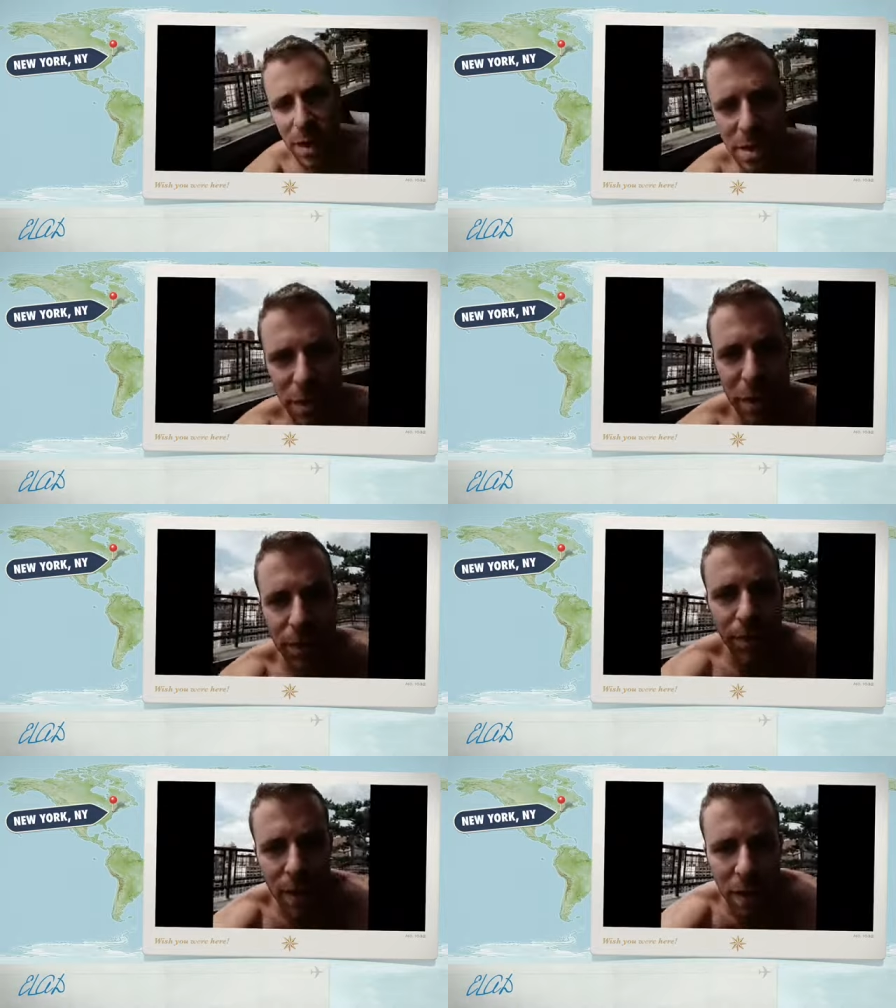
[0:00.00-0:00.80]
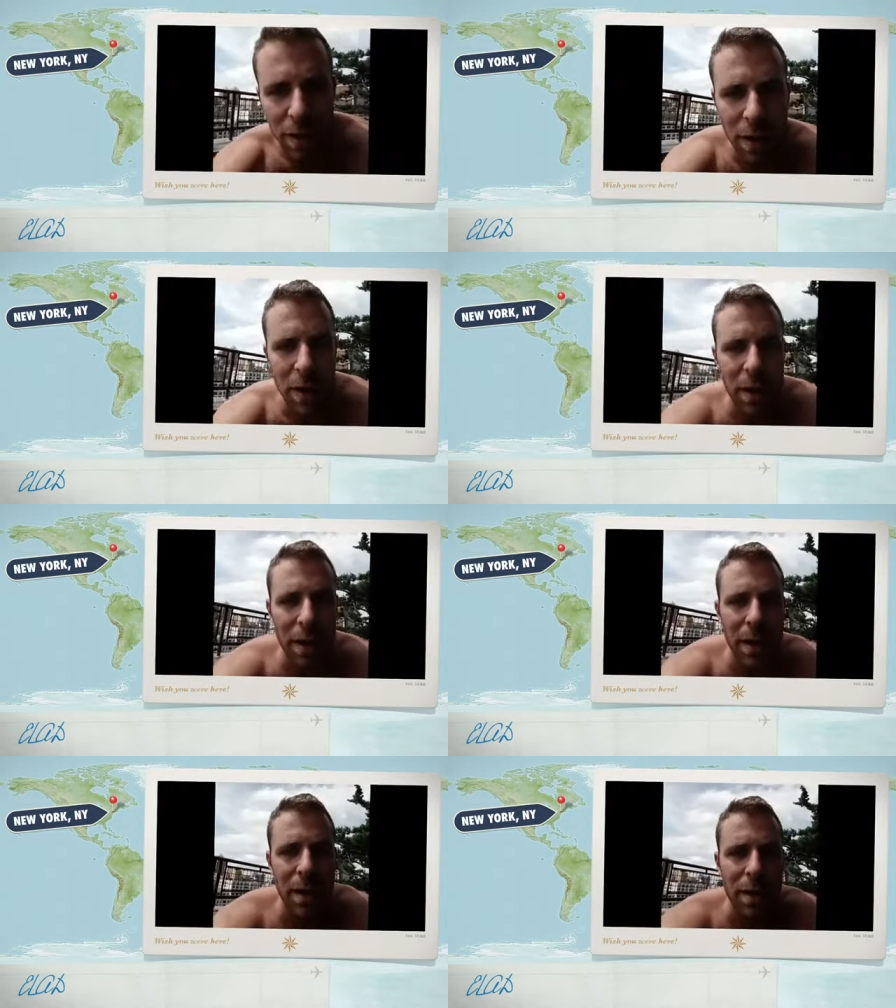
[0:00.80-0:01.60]
Nice view.
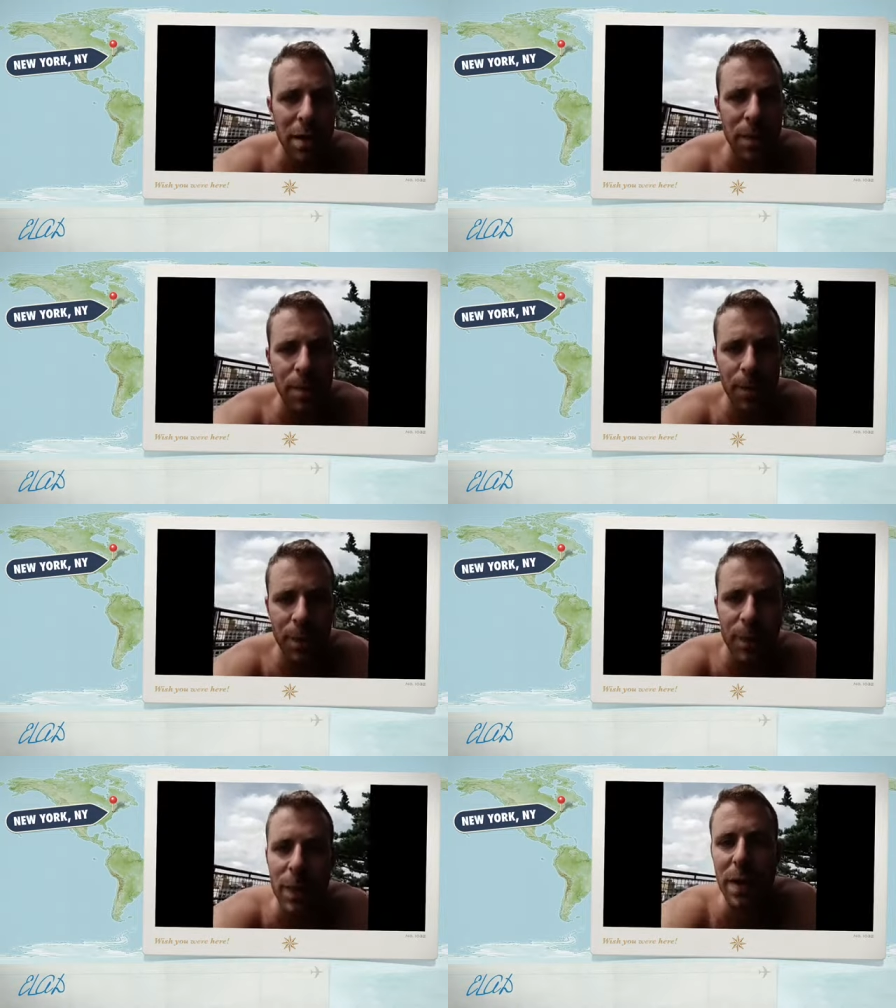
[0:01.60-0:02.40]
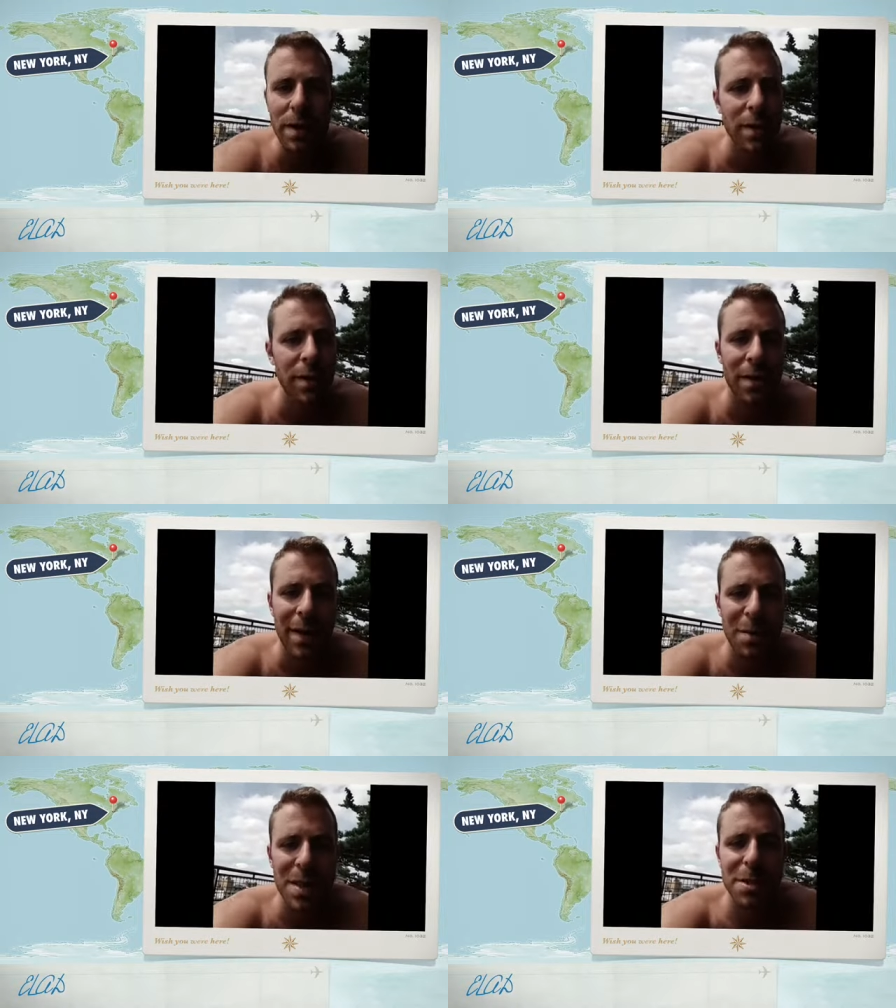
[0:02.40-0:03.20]
And um,
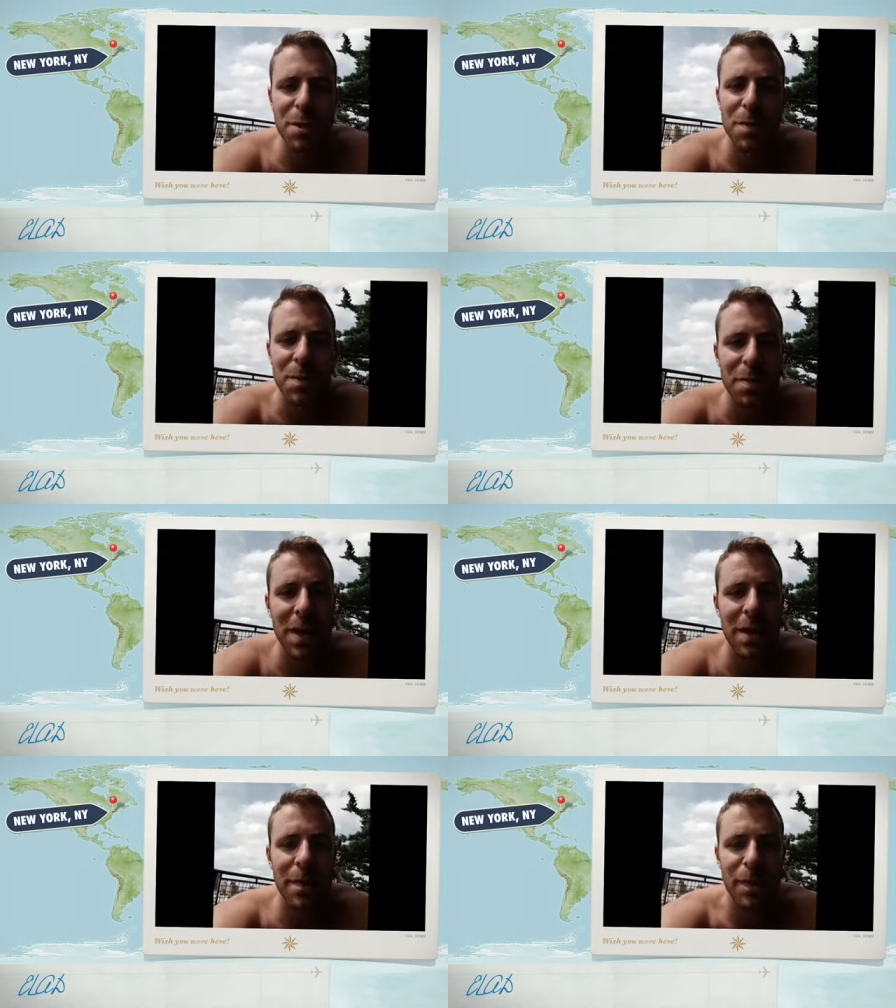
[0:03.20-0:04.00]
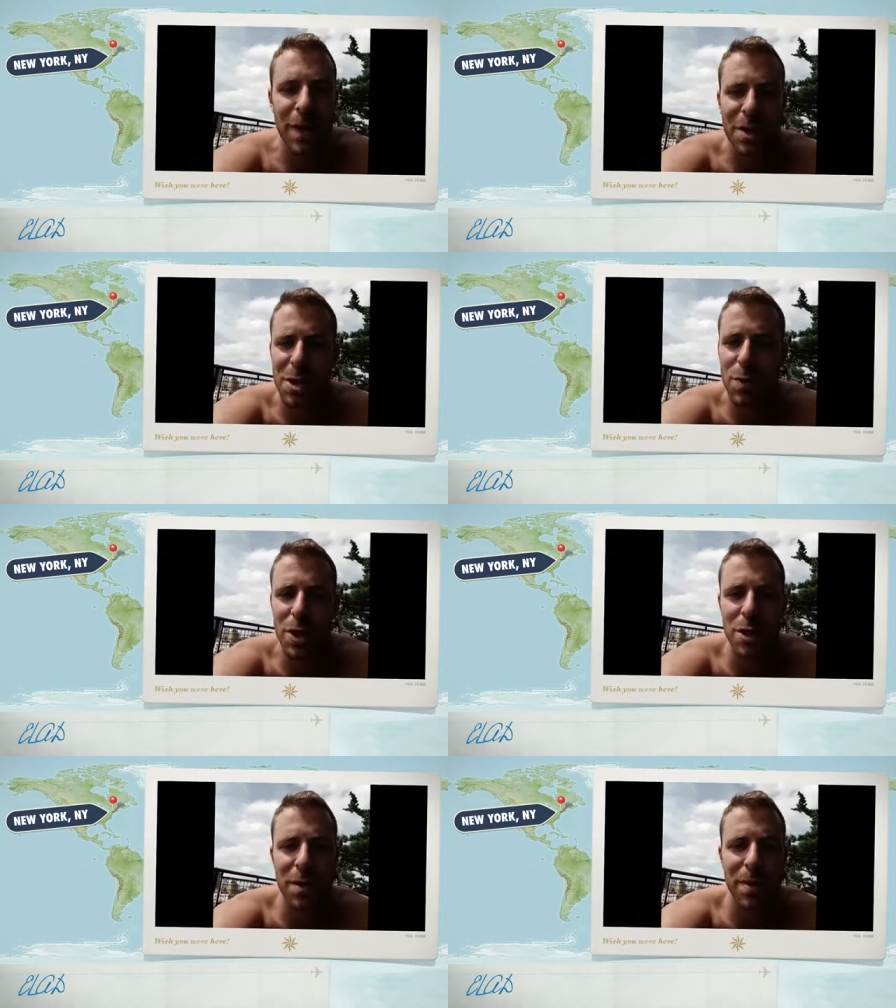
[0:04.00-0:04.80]
I miss you, Miki. I just
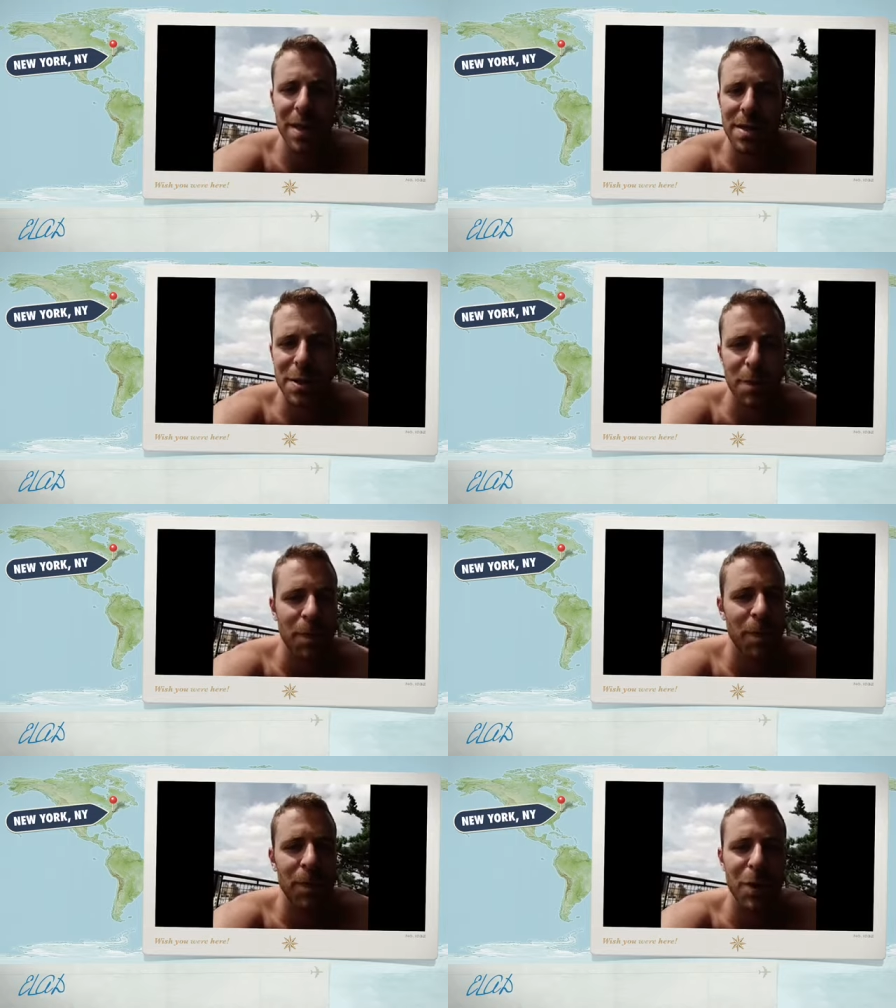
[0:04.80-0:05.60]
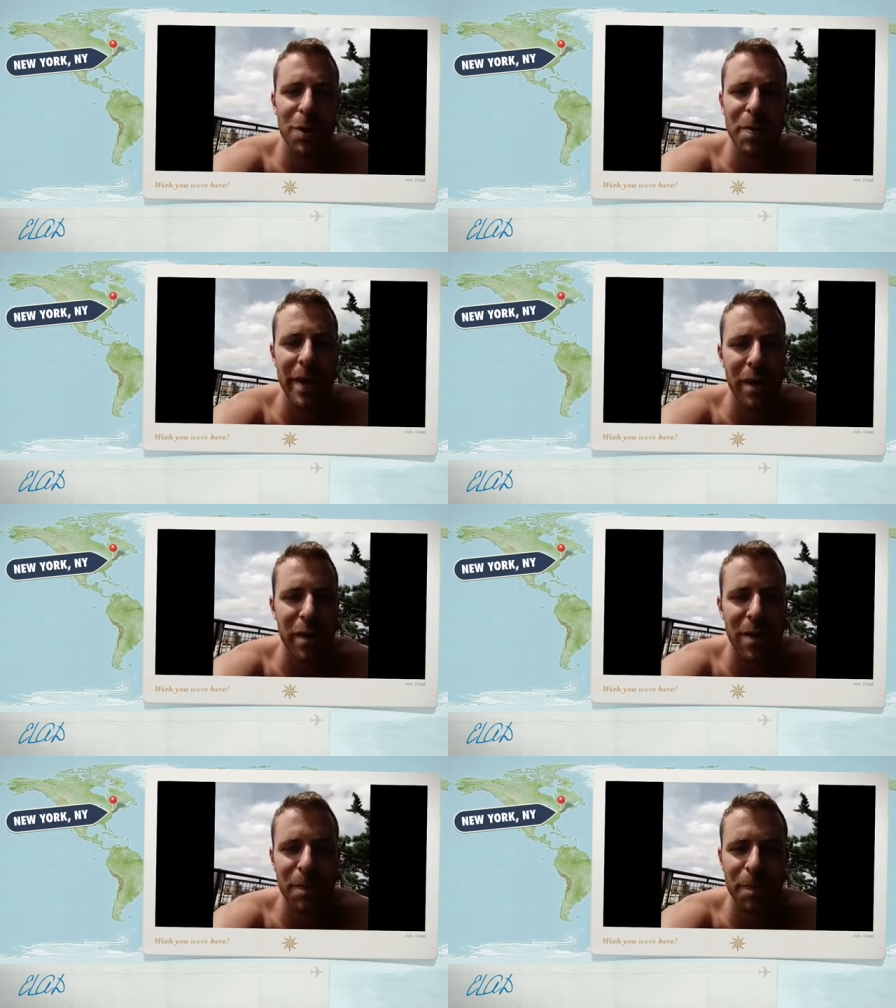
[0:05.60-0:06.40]
wish you the best, you and
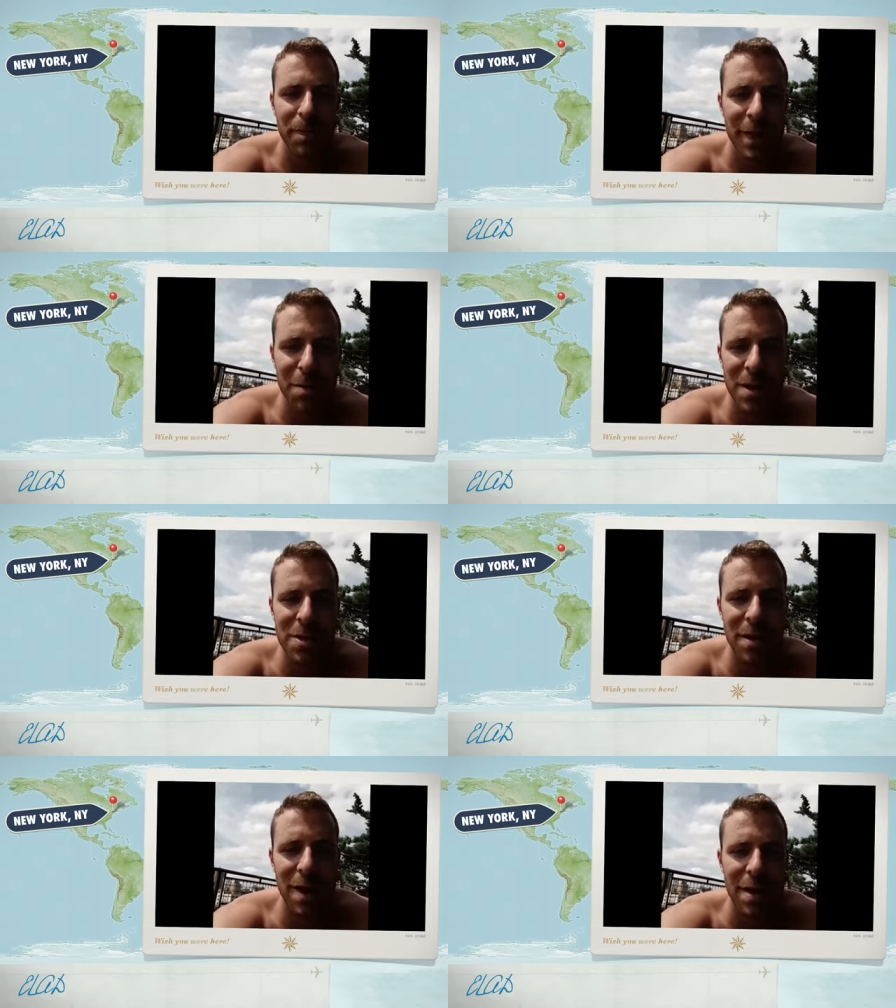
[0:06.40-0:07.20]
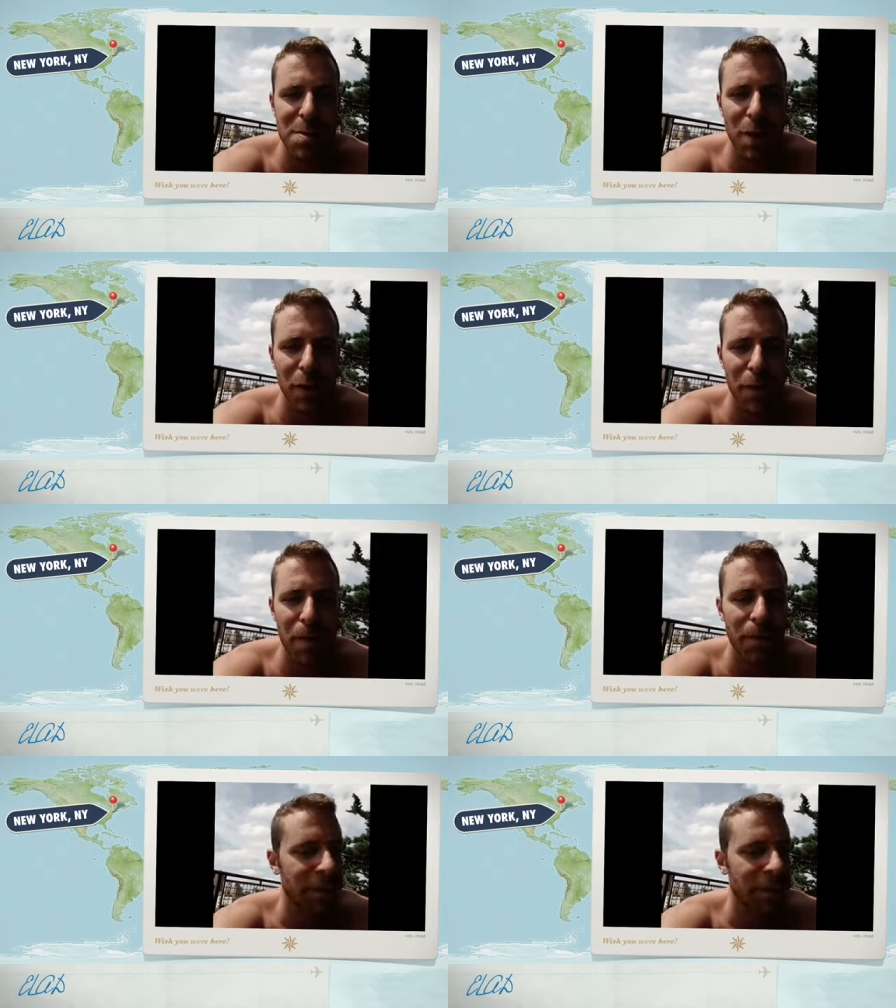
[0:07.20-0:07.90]
Pantha. I miss you guys both.